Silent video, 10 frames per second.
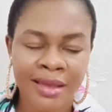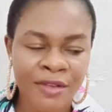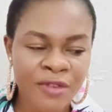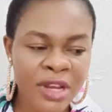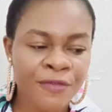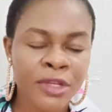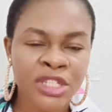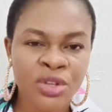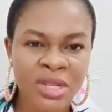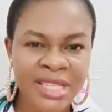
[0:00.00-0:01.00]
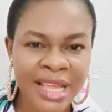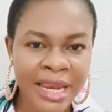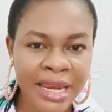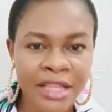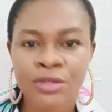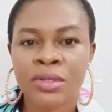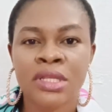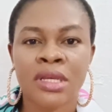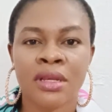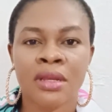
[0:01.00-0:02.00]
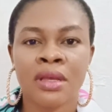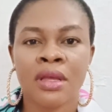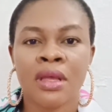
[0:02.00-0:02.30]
Even if it's just a little thing,